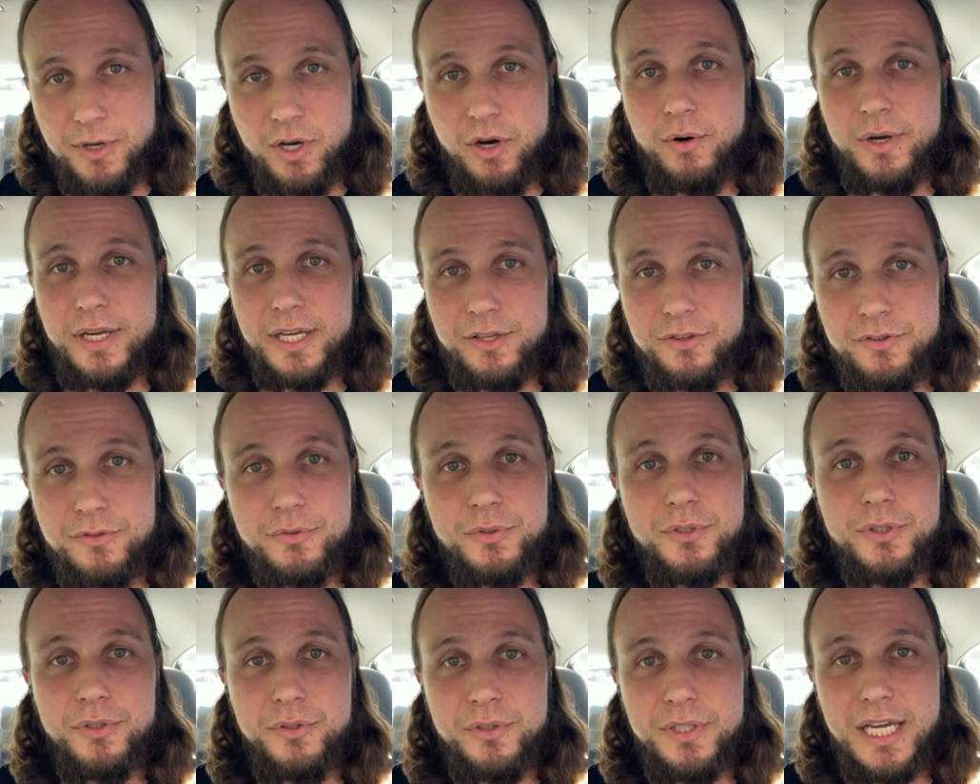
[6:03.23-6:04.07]
going
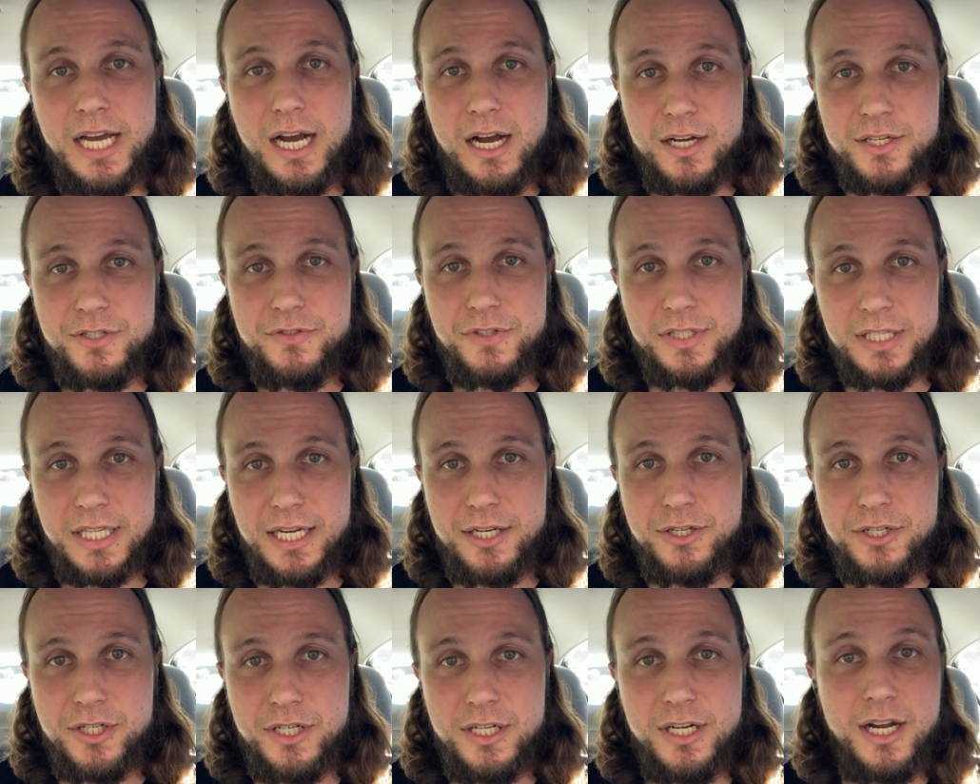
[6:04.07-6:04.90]
through the Oxford
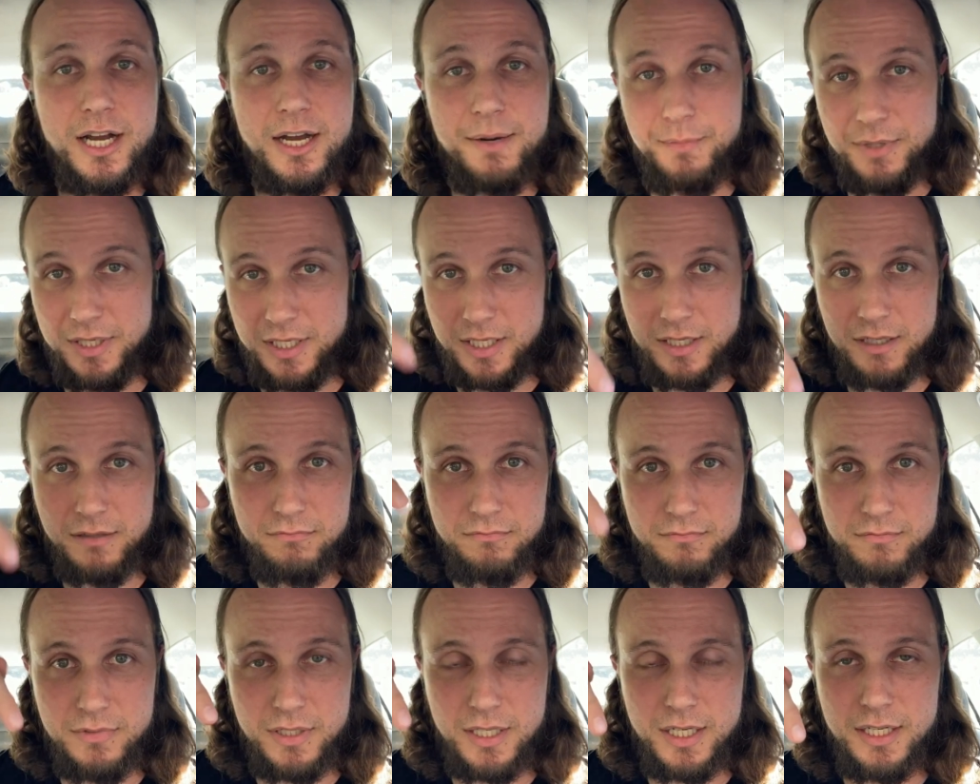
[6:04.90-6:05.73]
lecture. I'm going
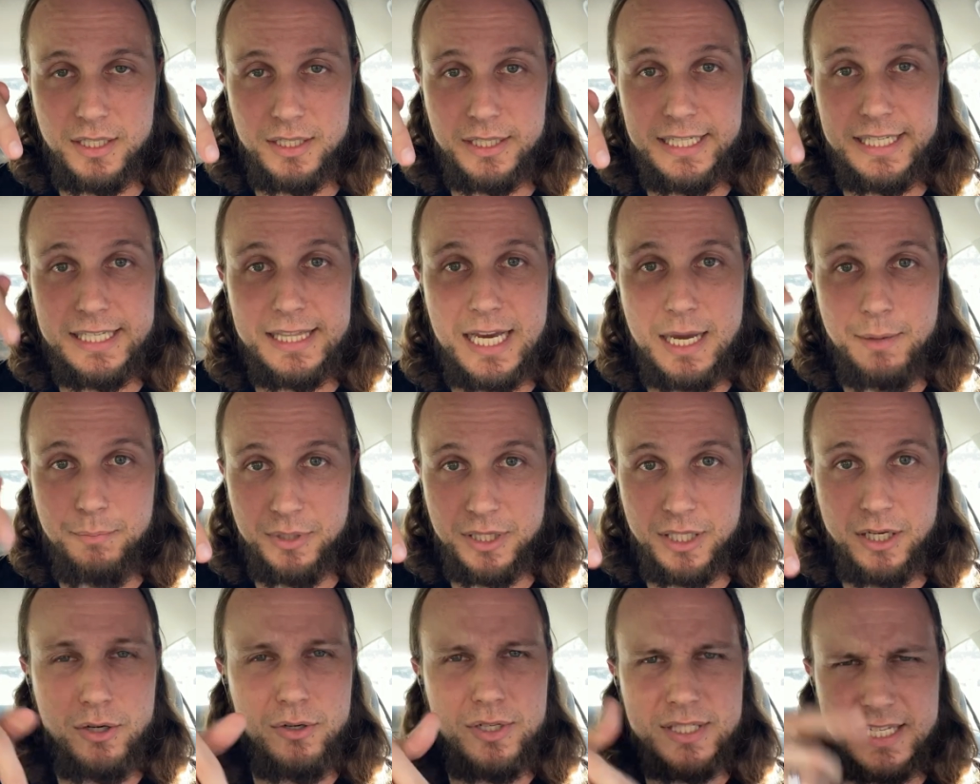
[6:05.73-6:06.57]
to link that
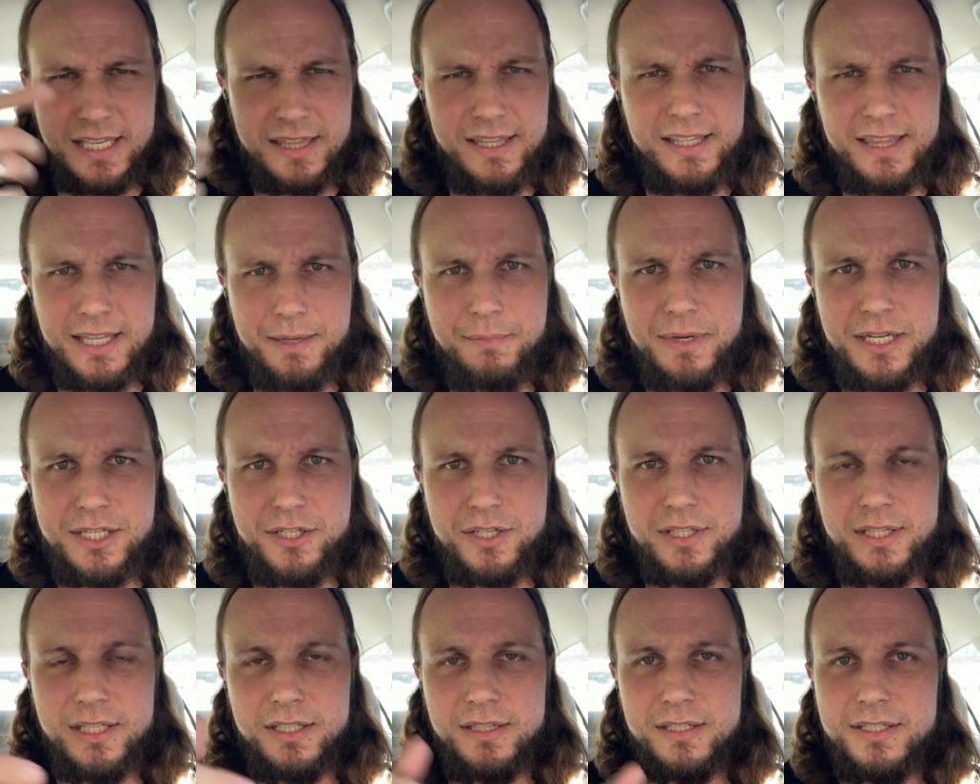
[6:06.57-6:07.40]
below because I think they
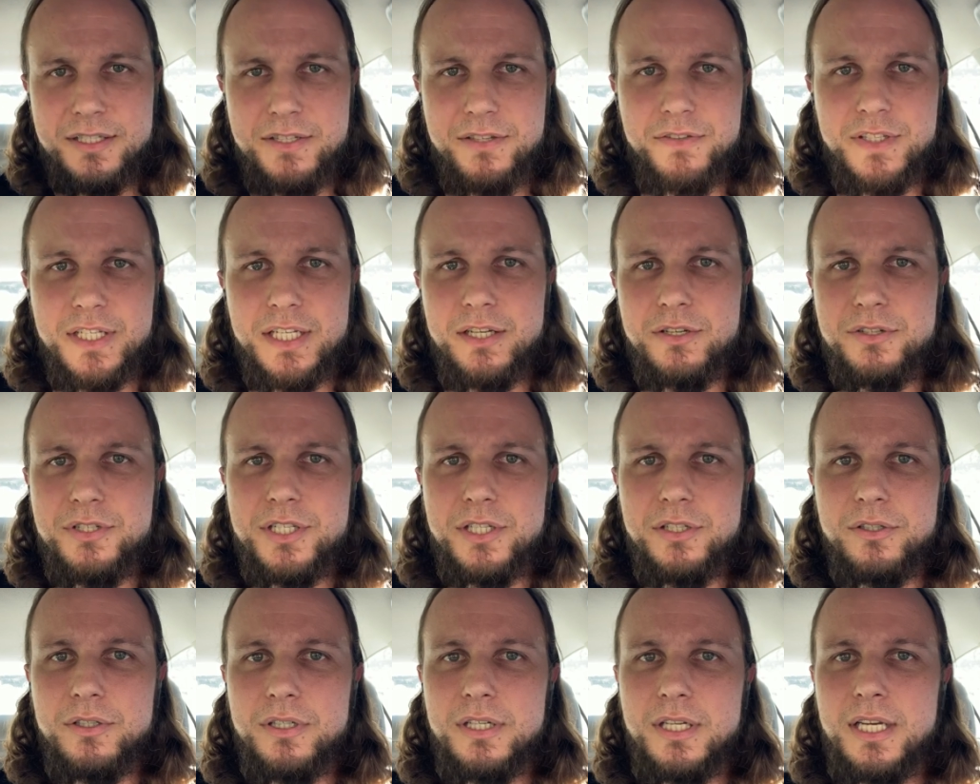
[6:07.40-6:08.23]
mentioned it in this video
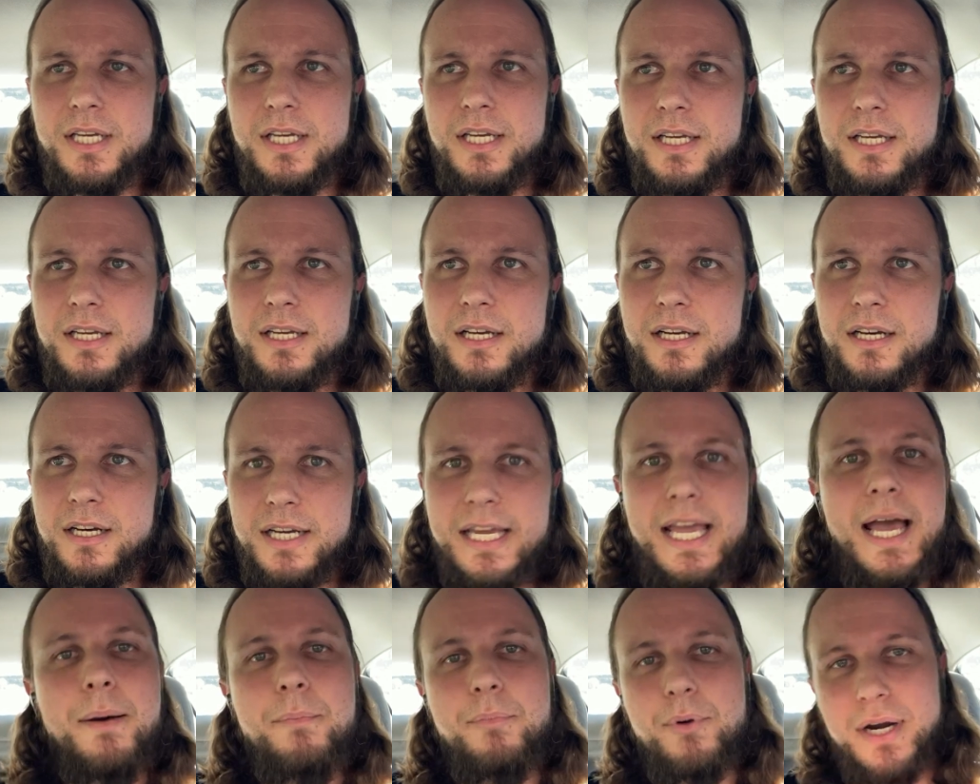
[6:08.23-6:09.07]
too.
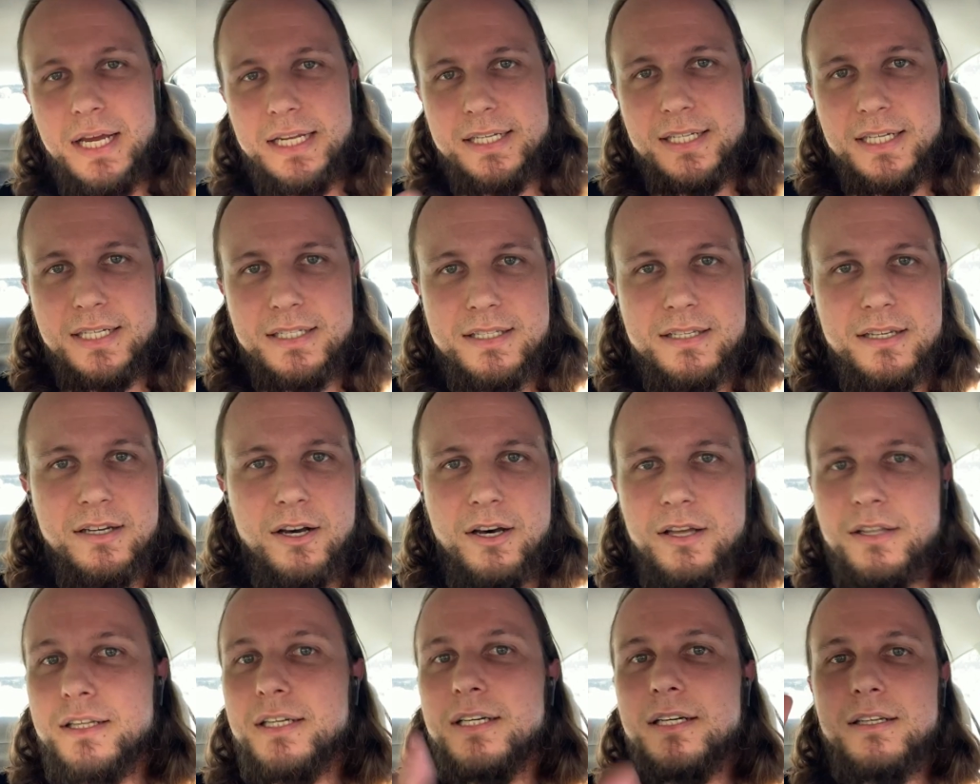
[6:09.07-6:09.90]
Yeah, Brett does
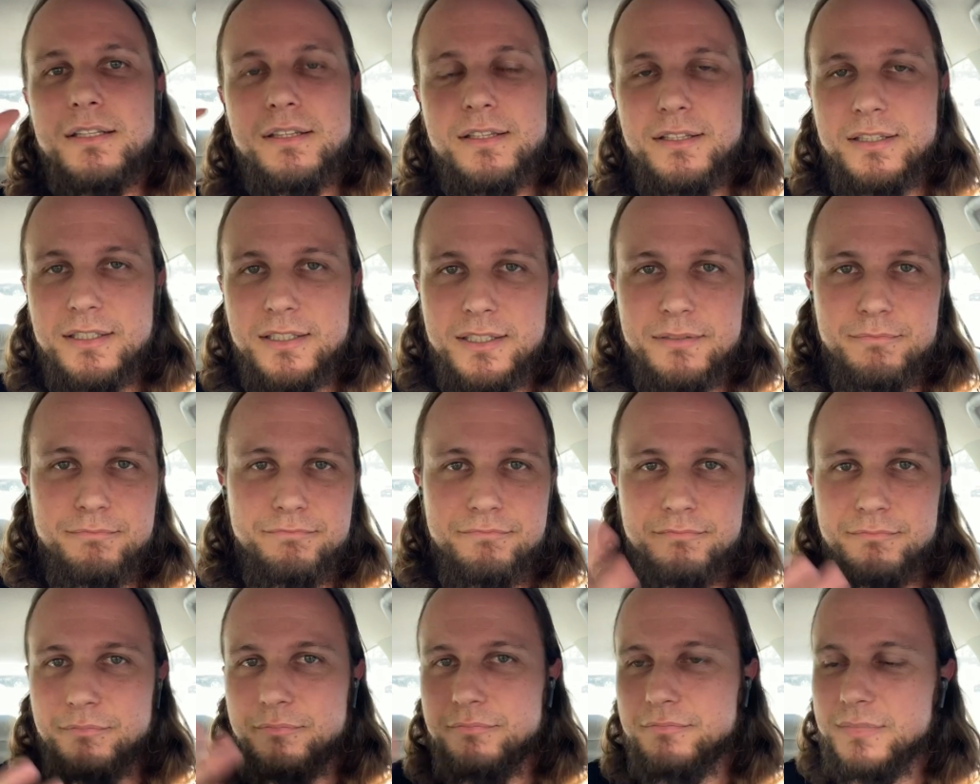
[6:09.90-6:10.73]
all the
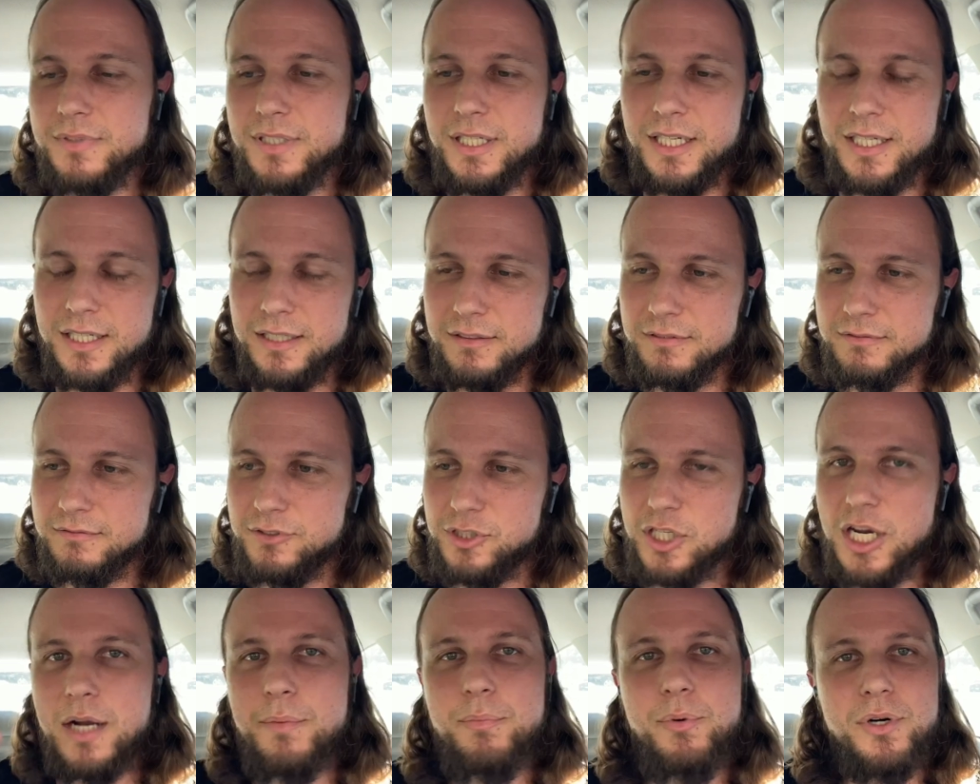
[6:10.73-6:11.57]

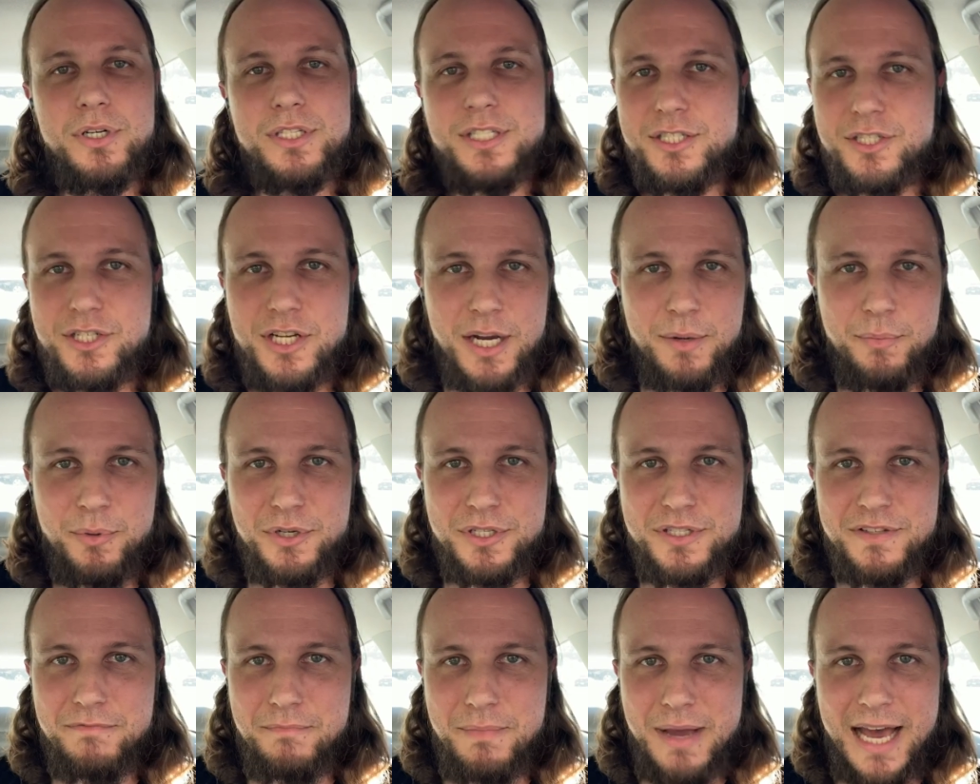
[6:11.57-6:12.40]
chalkboards and
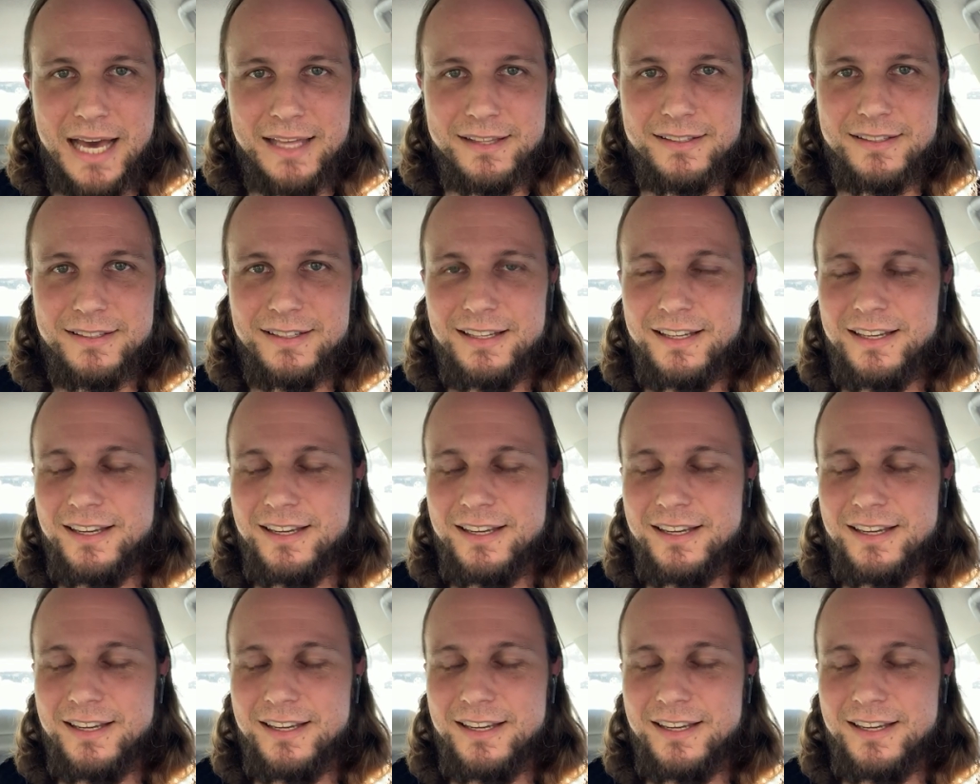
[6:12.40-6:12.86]
chalkboards of math.